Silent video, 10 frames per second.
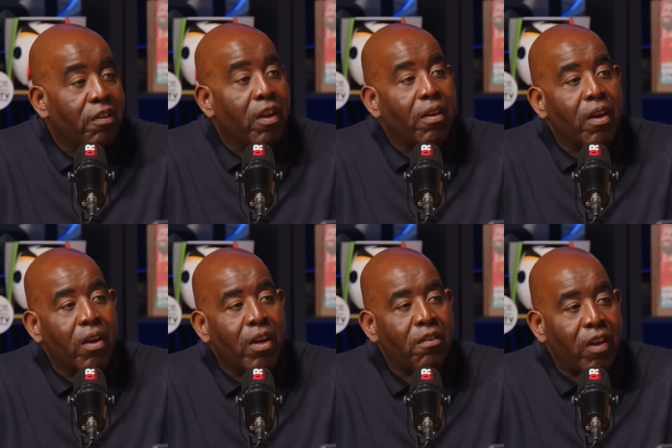Isn't it?
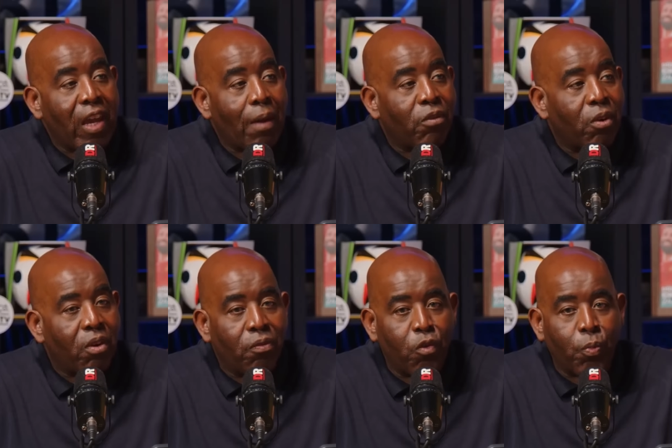Isn't a captain?
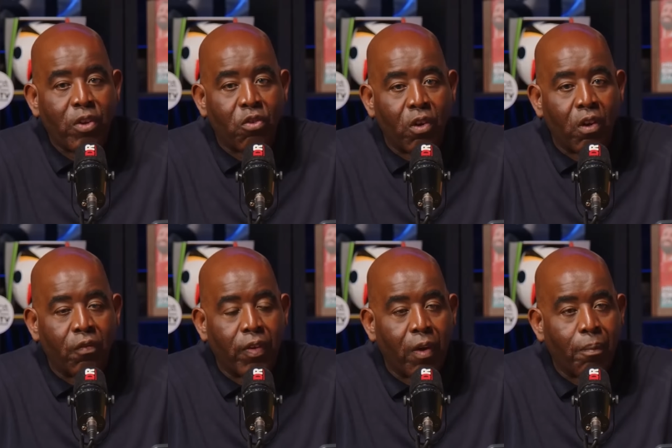If you speak to a lot
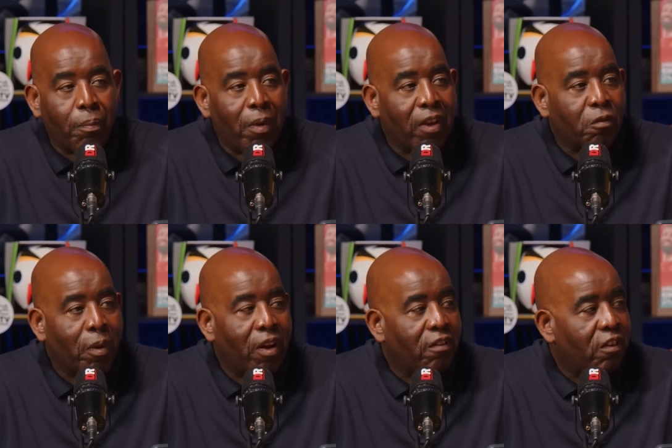of
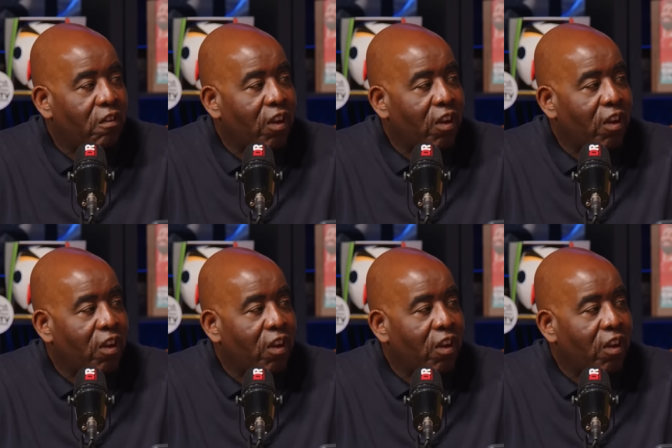ex-players, they say